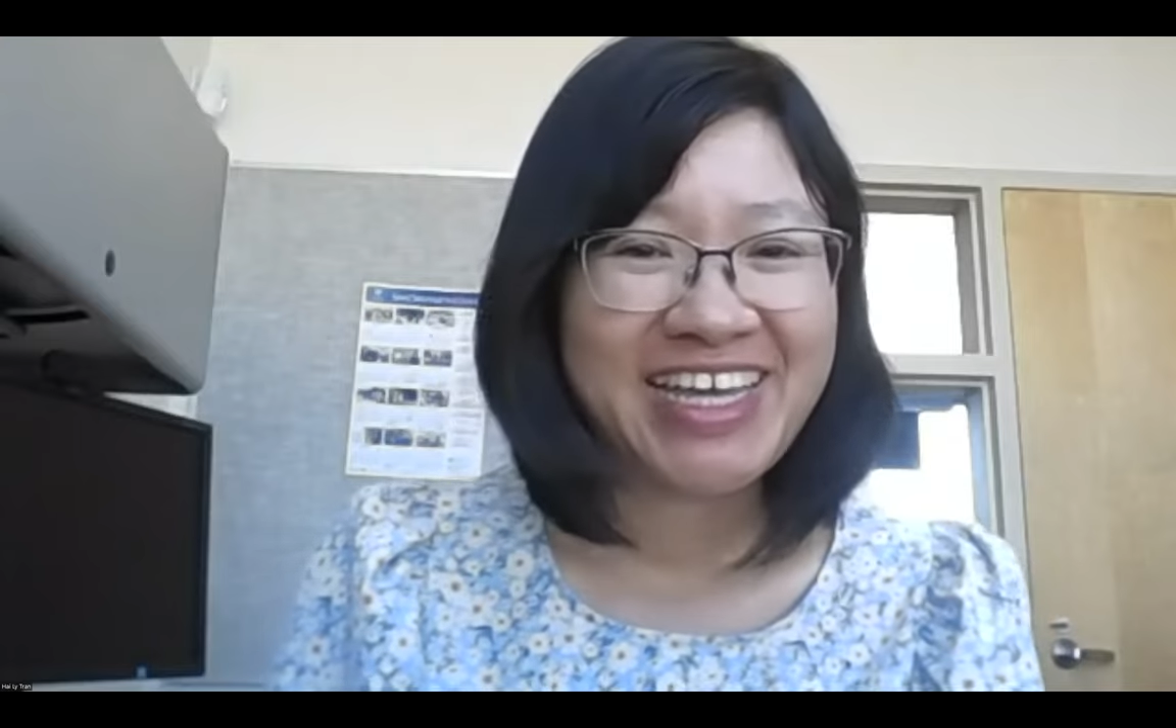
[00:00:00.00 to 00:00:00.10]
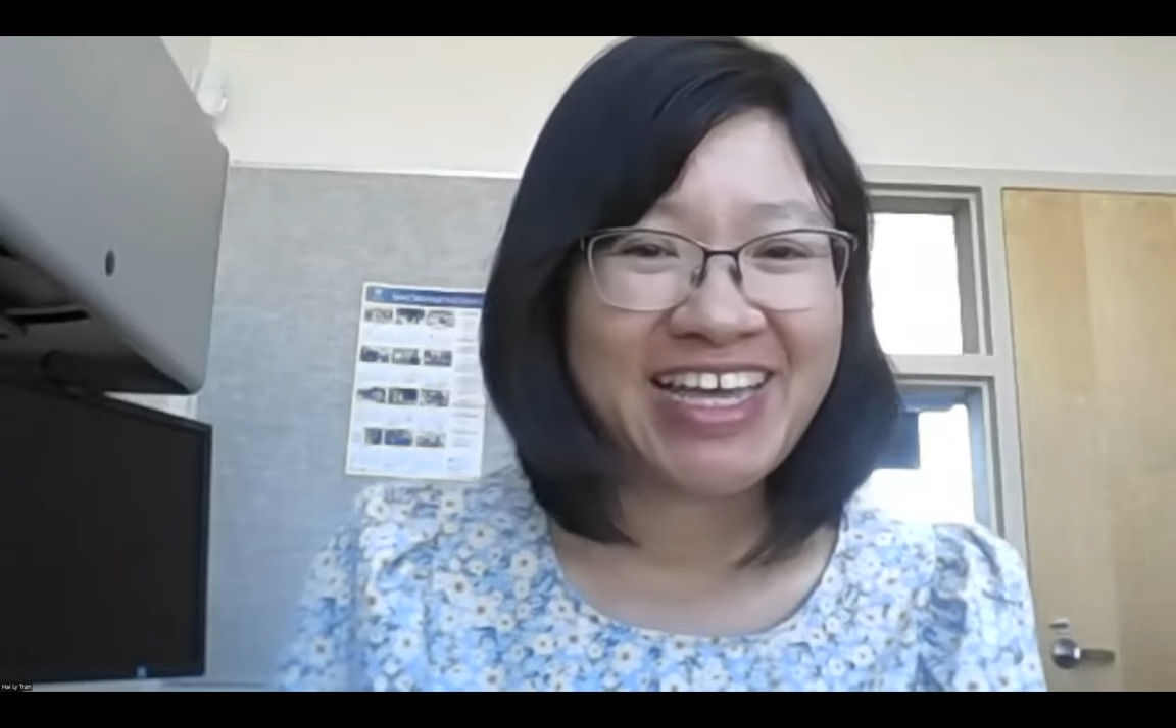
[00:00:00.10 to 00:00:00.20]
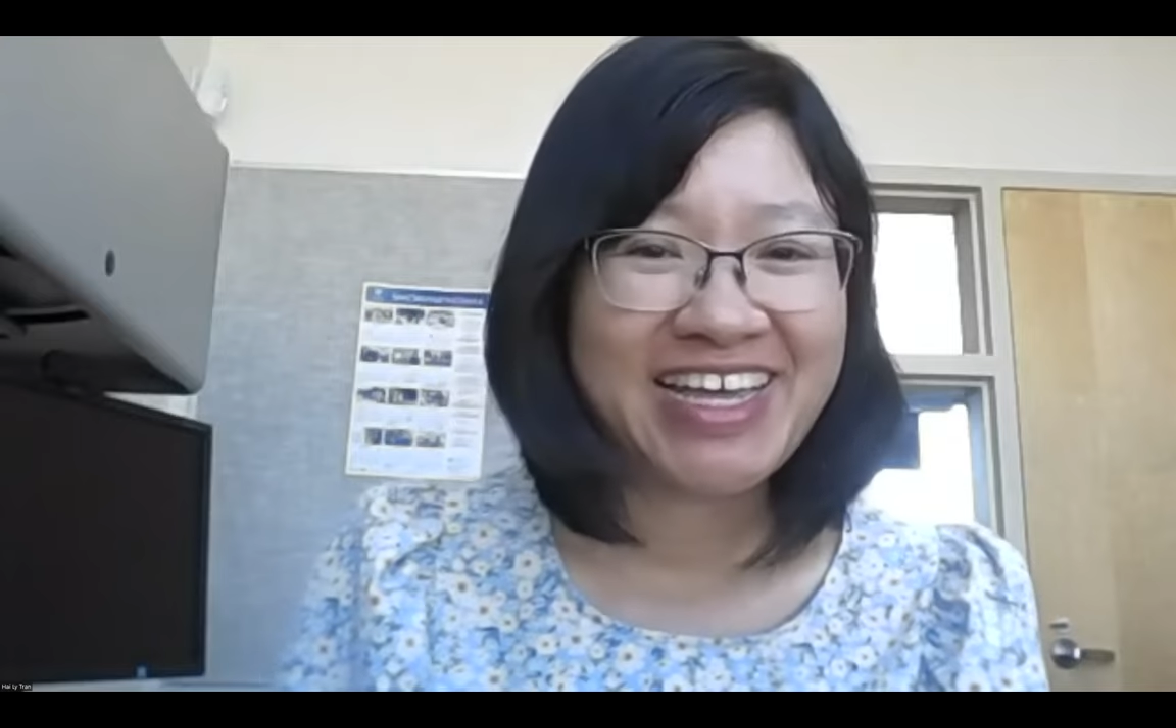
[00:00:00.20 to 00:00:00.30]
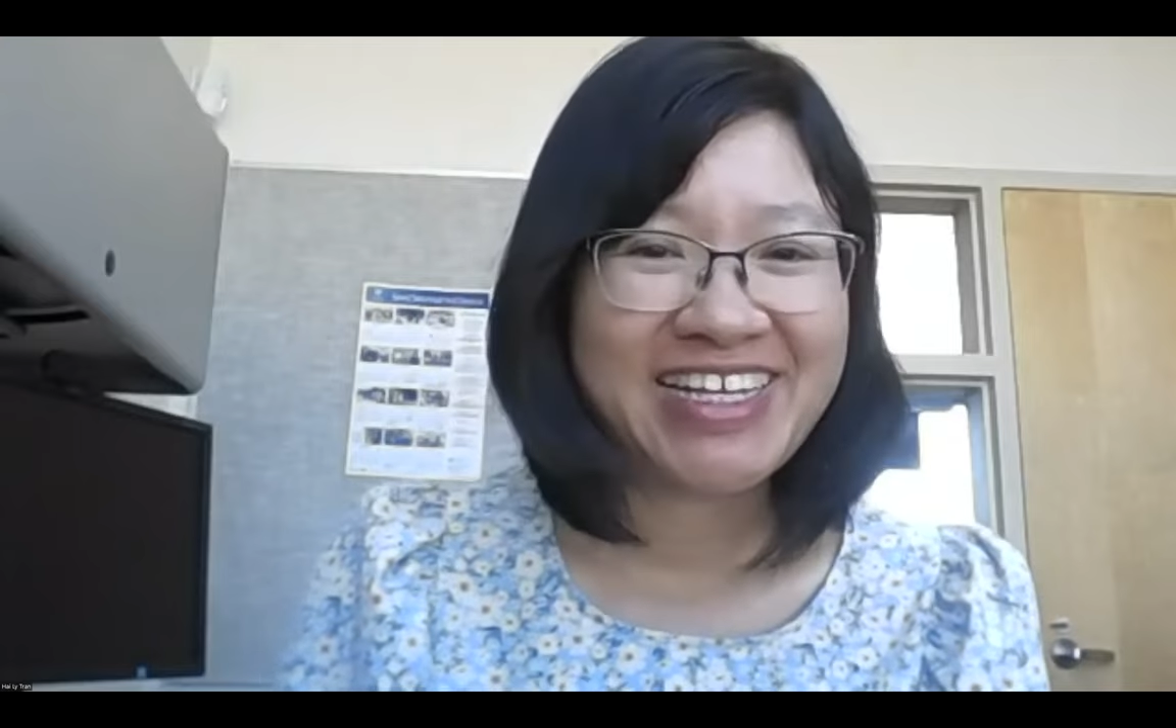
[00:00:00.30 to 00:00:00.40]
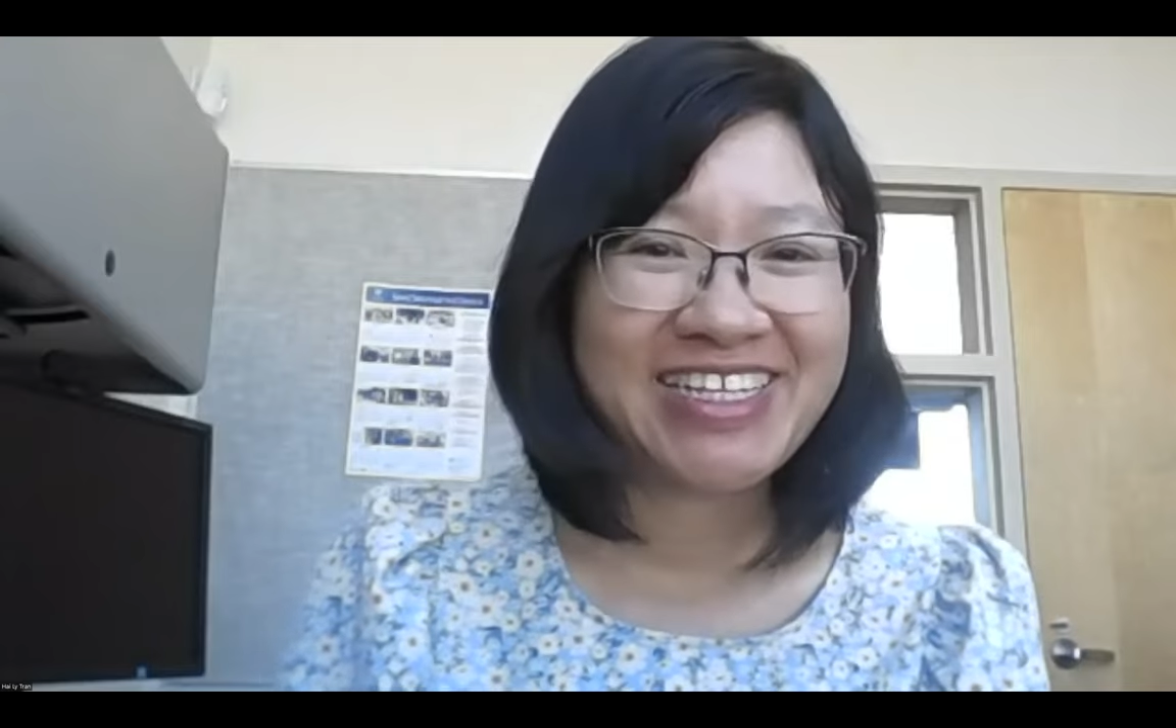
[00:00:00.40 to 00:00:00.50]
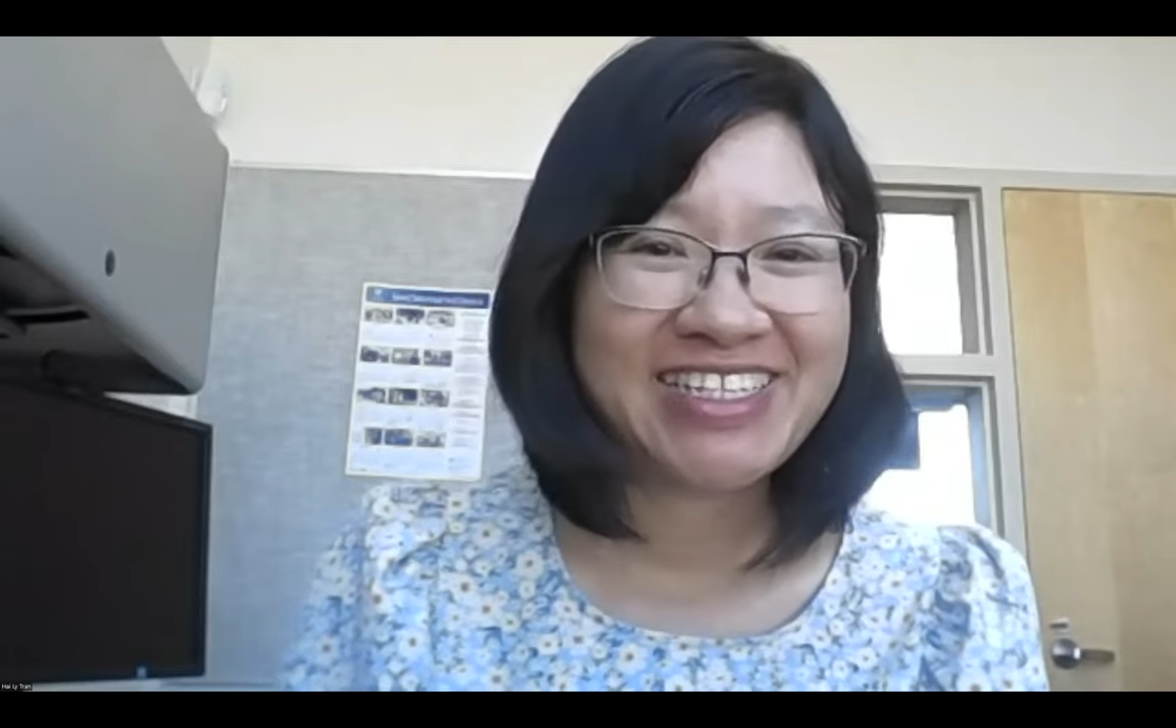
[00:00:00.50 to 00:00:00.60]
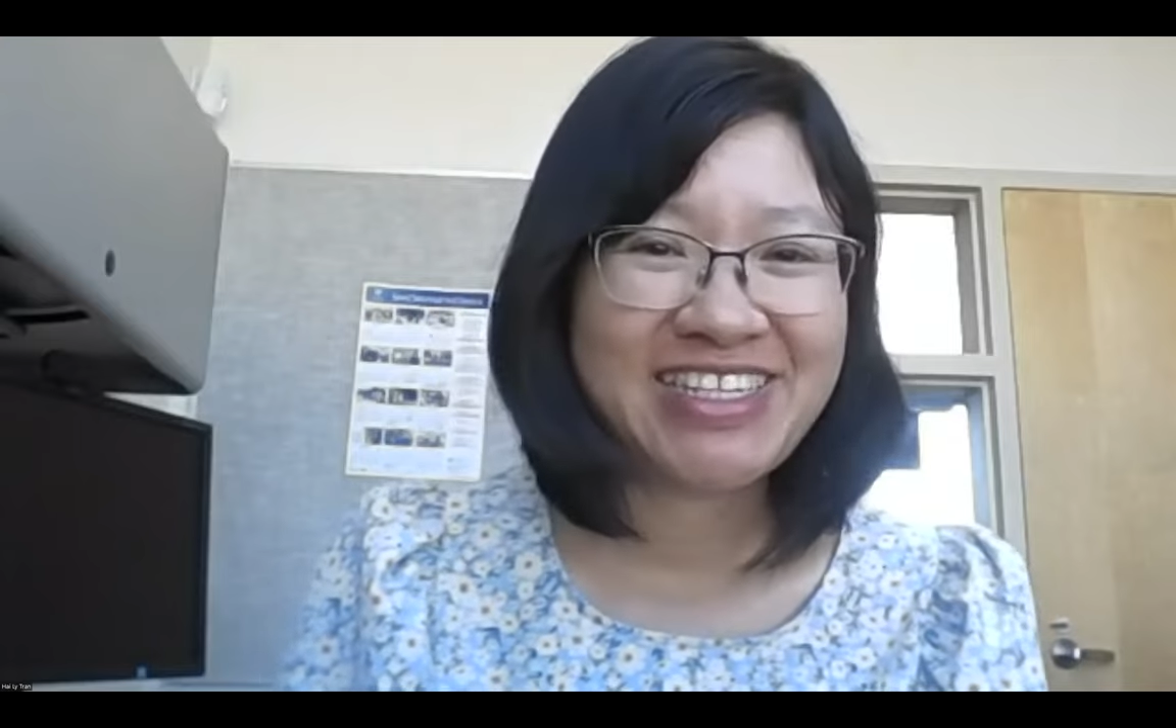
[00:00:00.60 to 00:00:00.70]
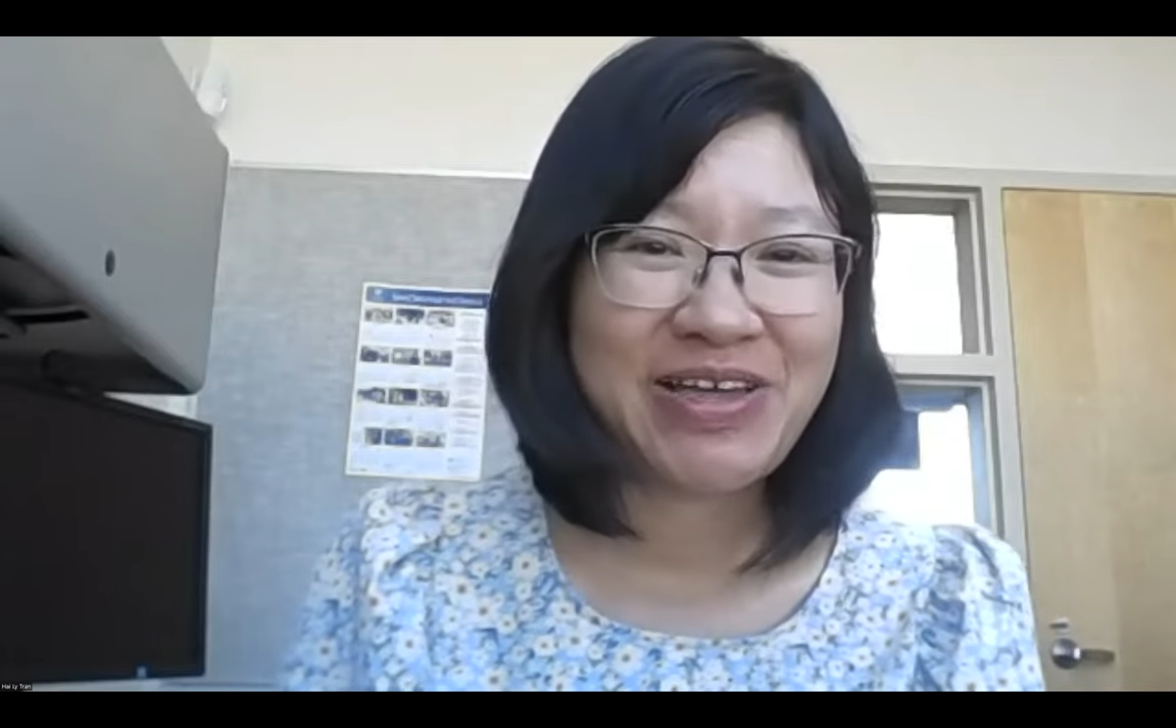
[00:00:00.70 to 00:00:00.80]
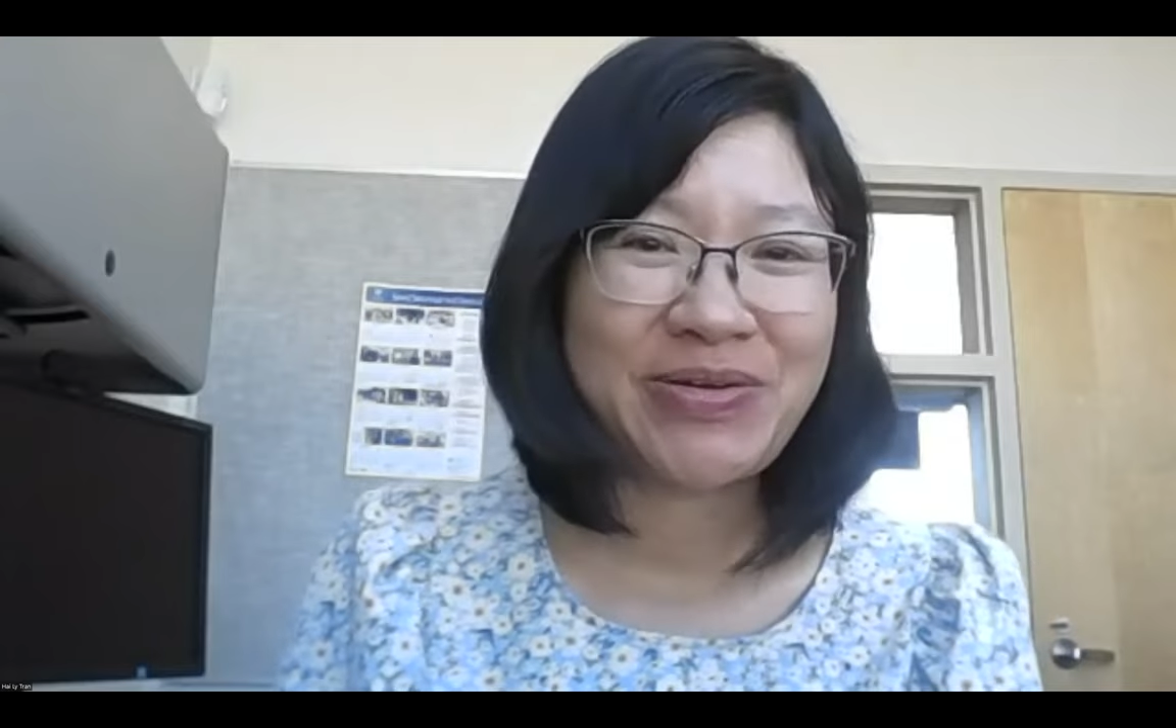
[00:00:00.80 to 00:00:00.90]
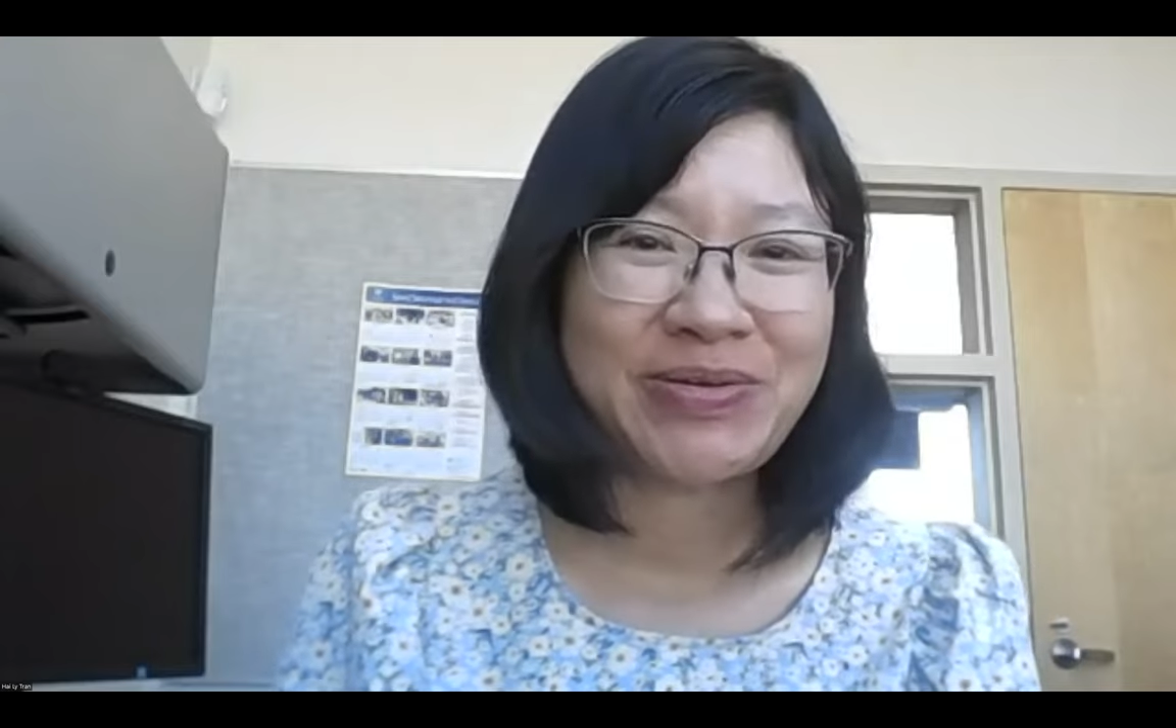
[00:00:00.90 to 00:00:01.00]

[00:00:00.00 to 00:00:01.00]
As